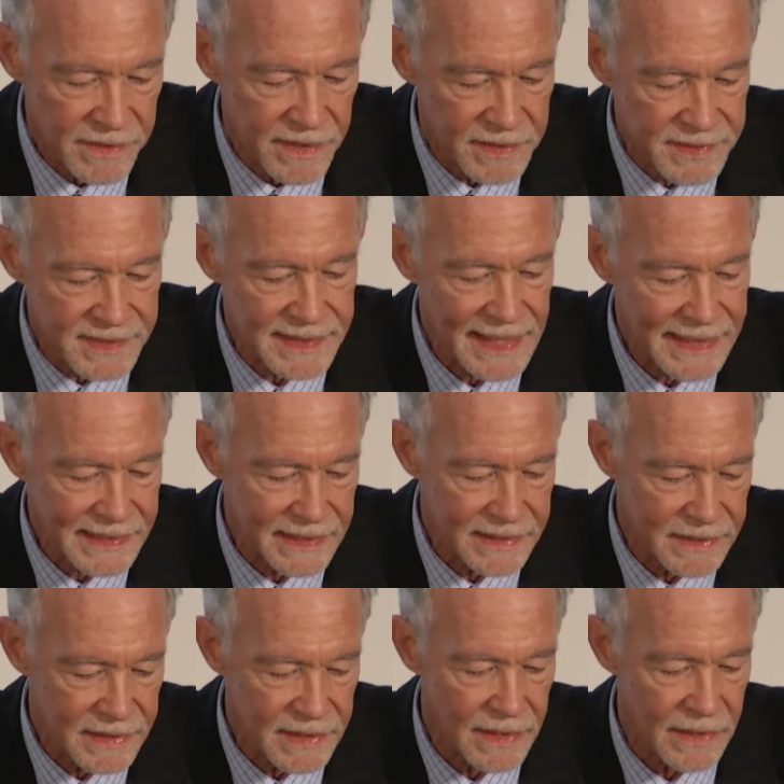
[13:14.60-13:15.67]
The
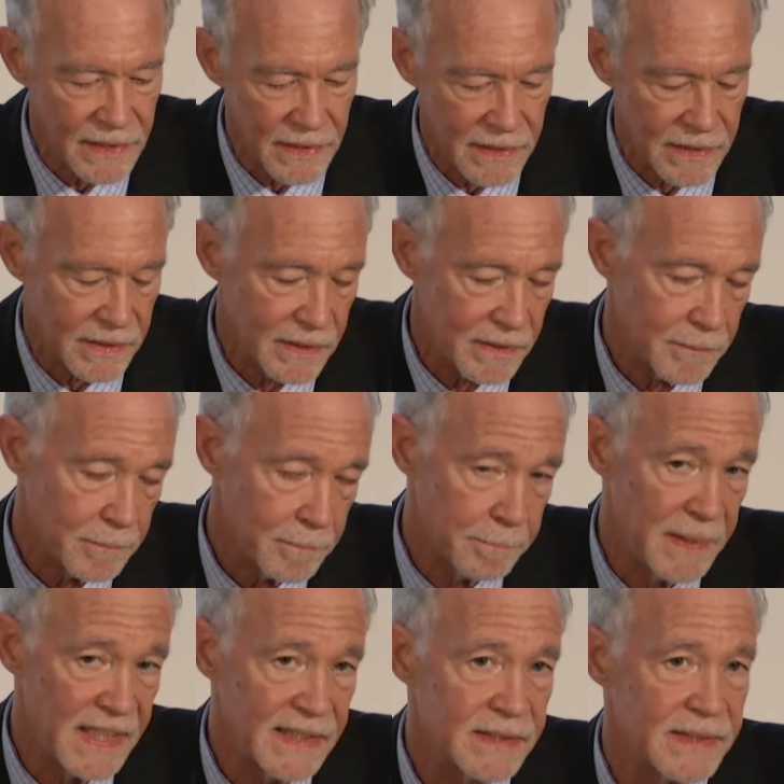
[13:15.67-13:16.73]
second uh,
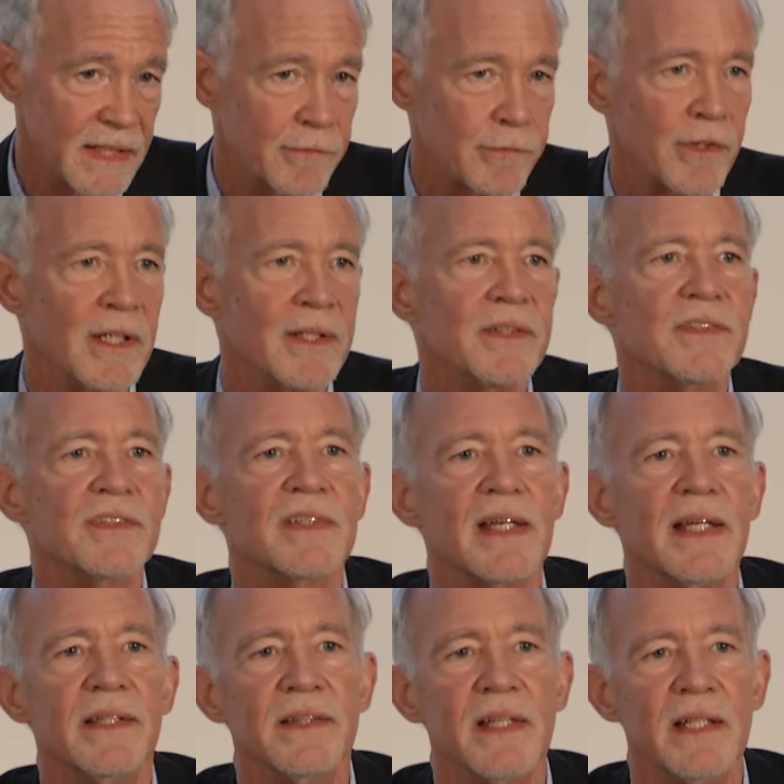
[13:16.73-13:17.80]
big difference
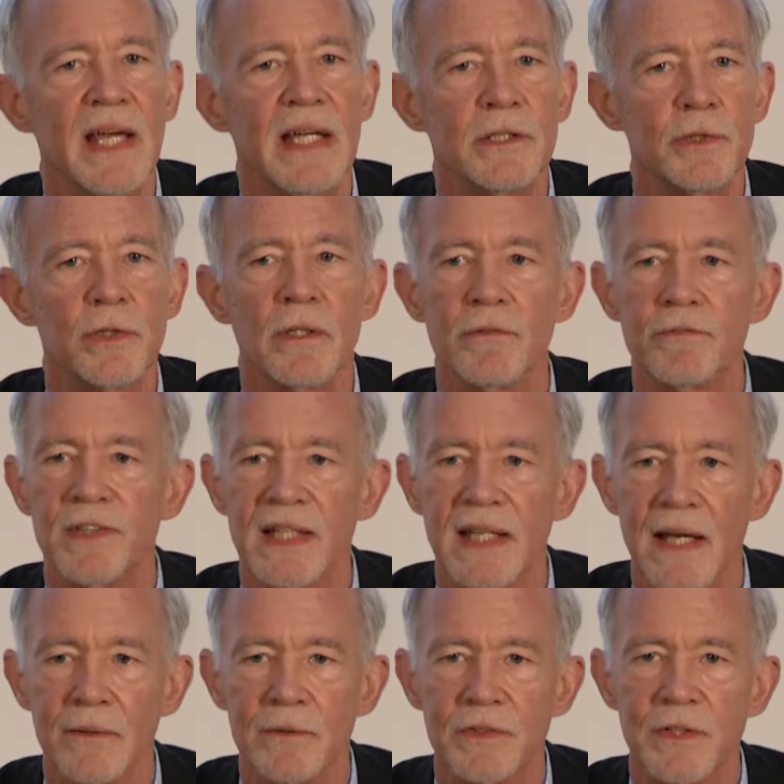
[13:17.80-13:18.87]
in the nature of the
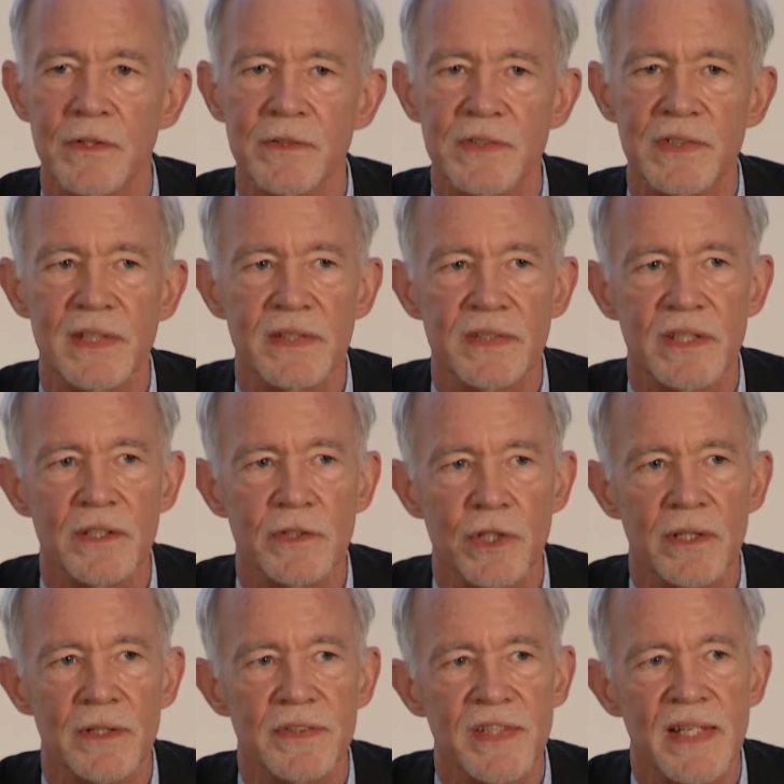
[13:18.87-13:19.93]
Council's
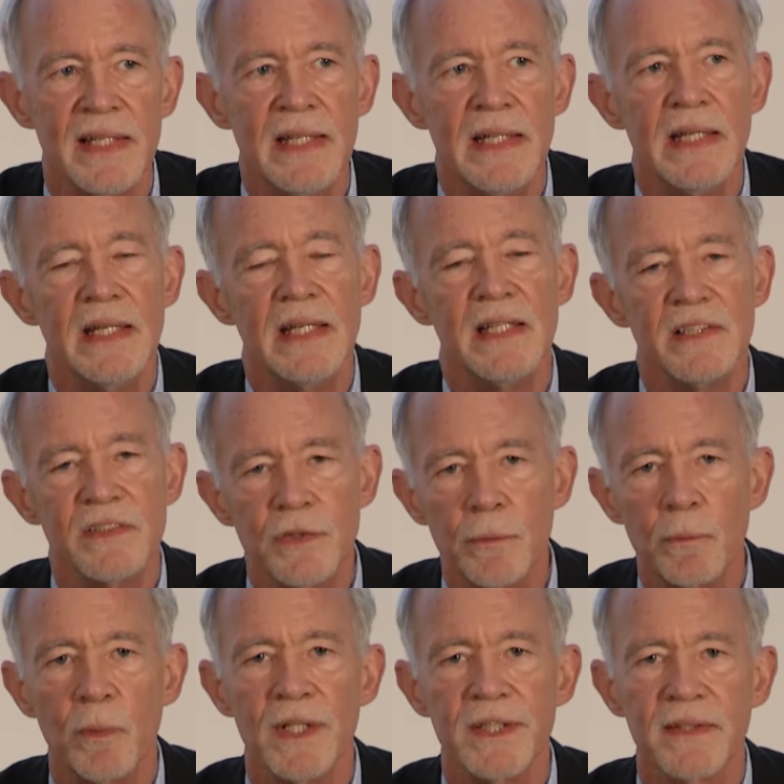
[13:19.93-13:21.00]
decisions is
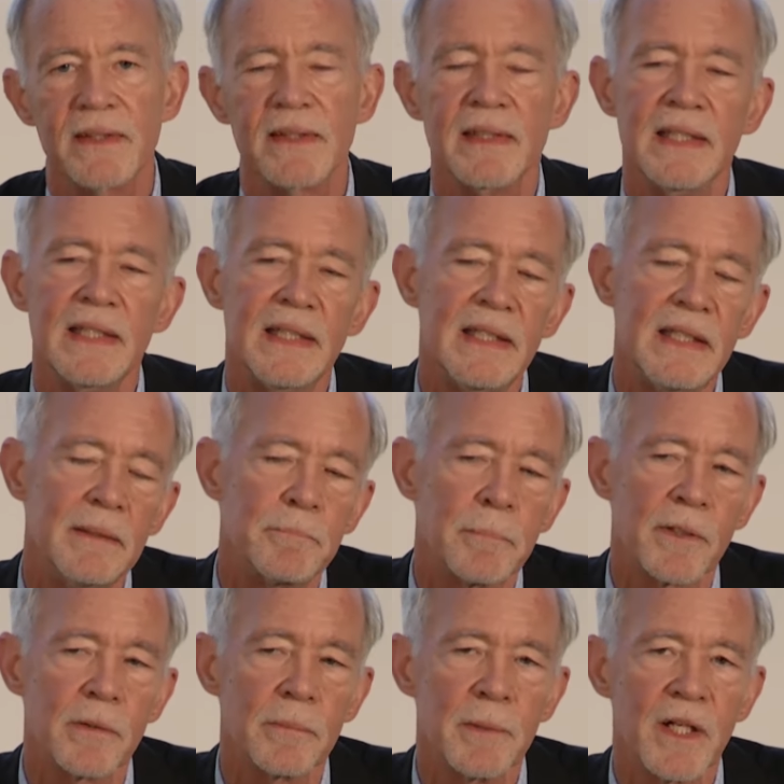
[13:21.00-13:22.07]
with the
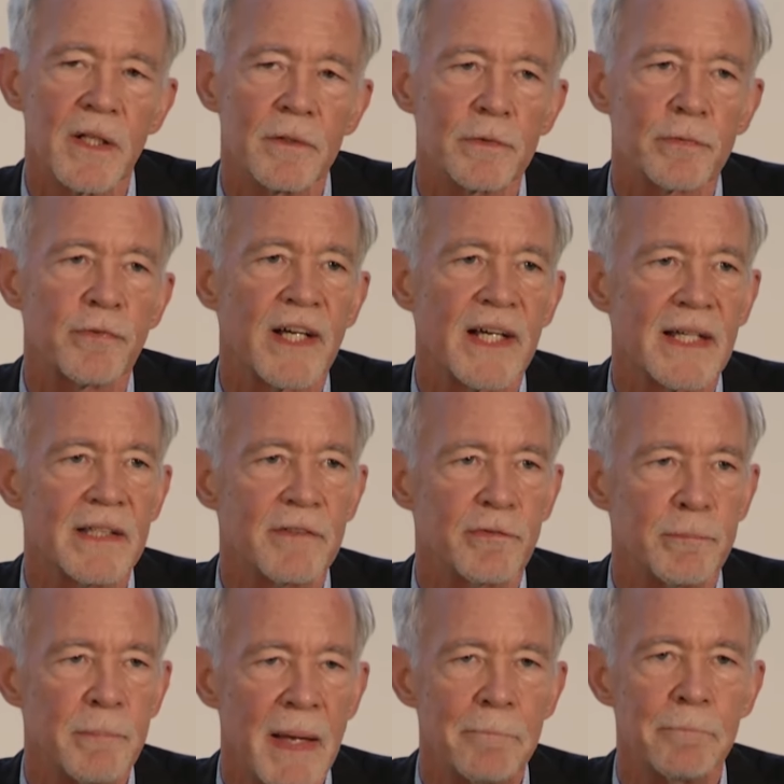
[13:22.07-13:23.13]
permanent five
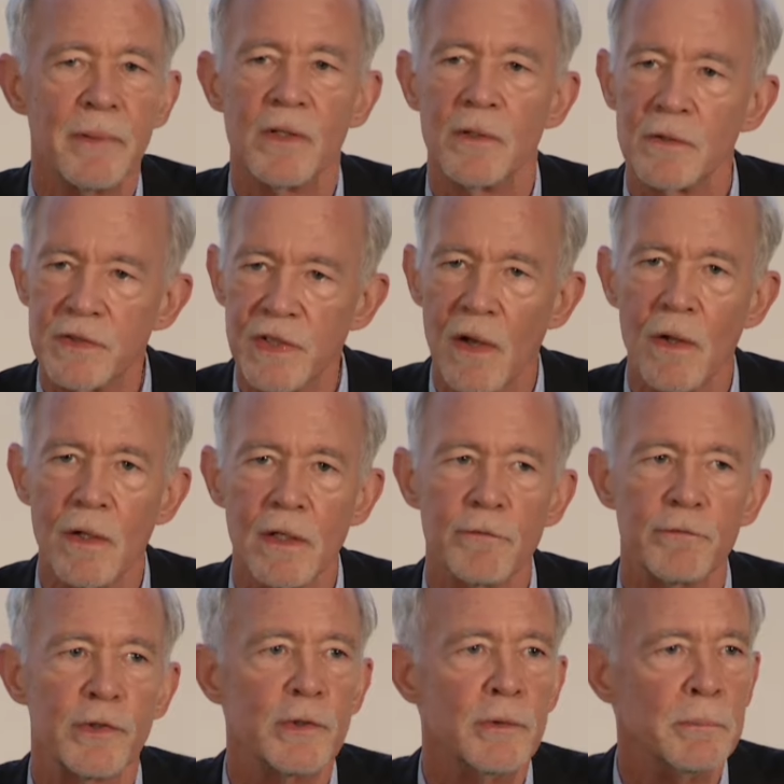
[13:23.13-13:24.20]
members, all
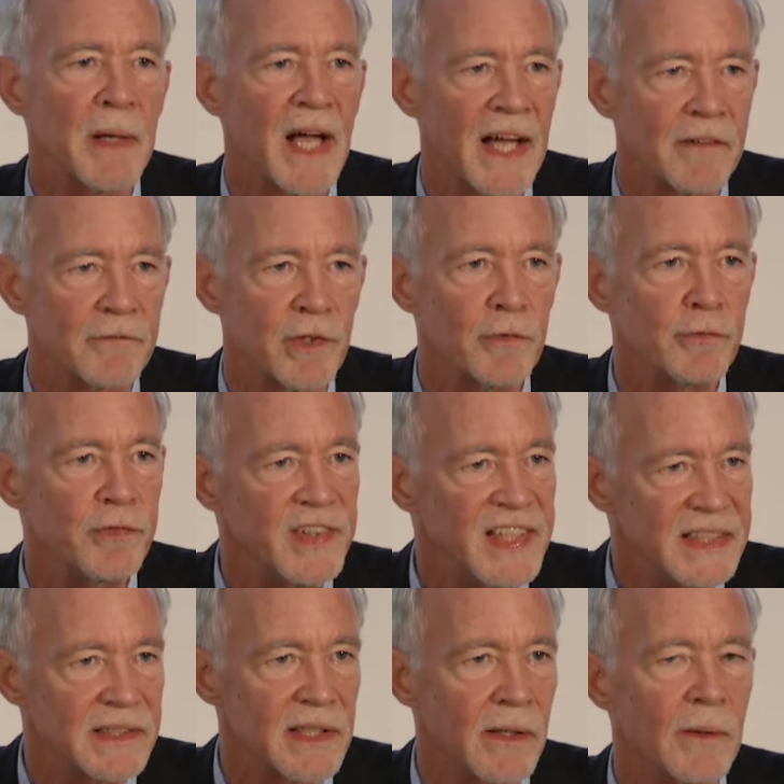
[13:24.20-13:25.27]
of whom have a
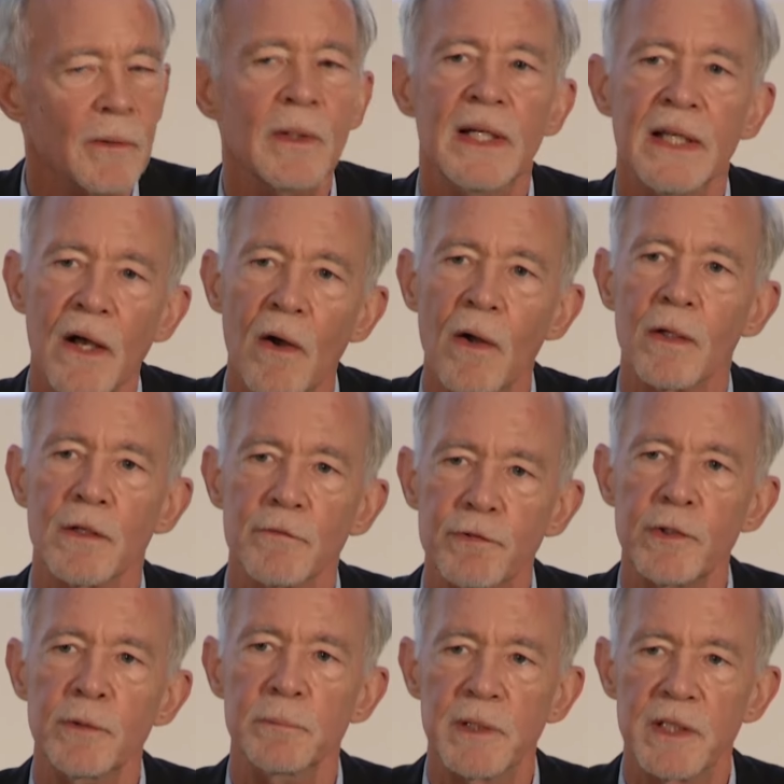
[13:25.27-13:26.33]
veto, all
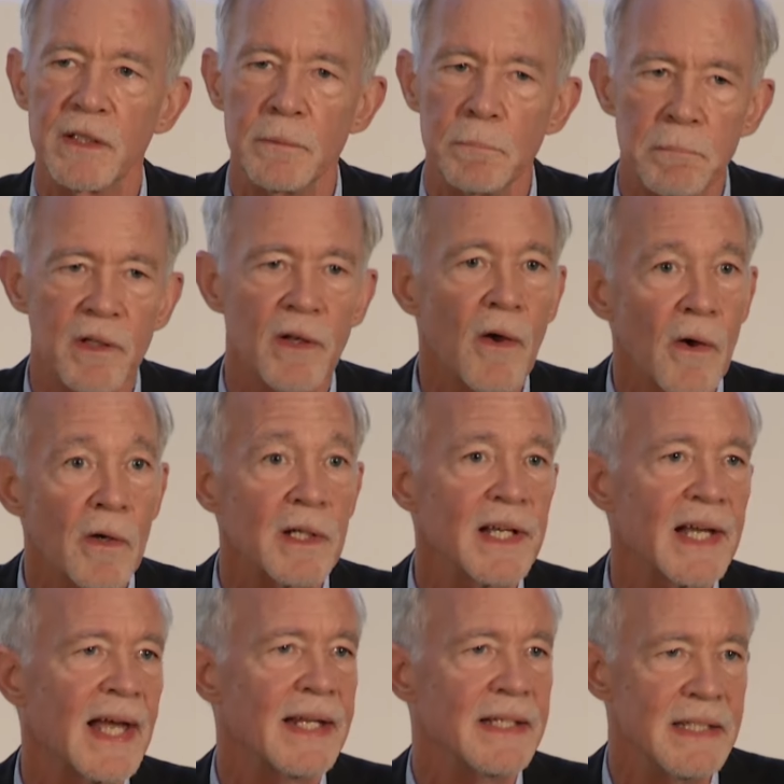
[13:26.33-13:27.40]
of whom can block
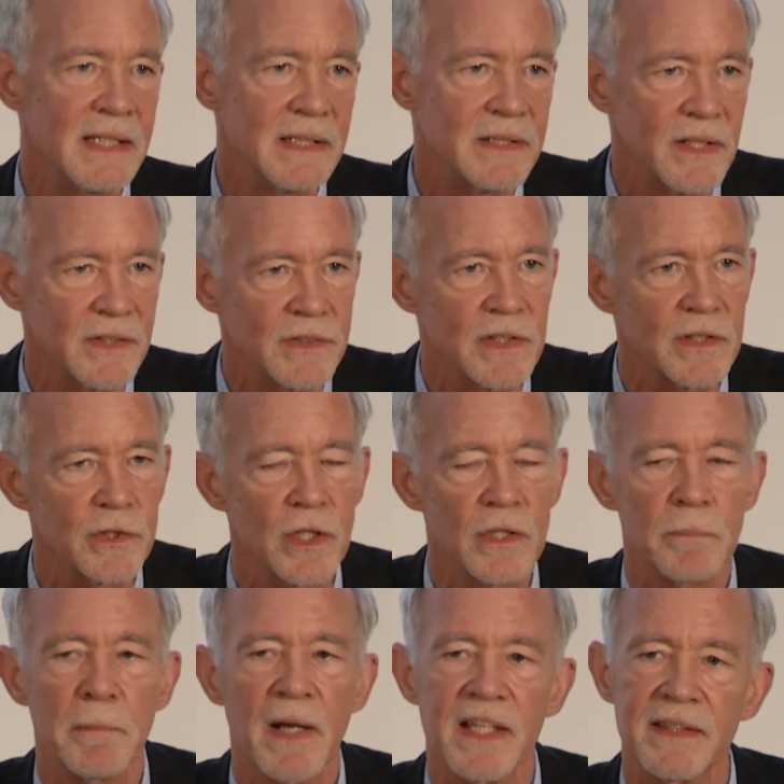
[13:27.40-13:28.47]
any
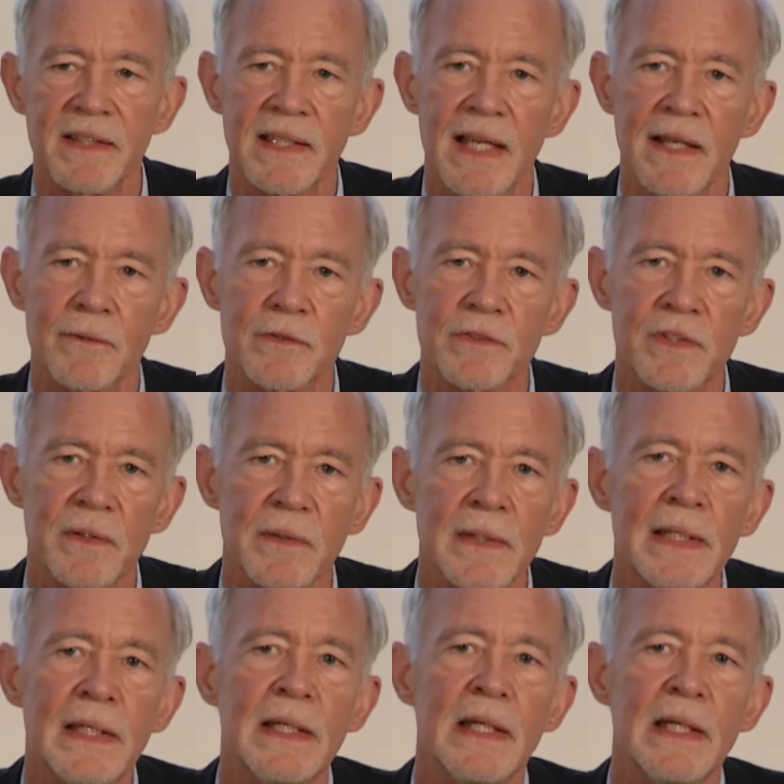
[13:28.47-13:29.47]
decision by the Council,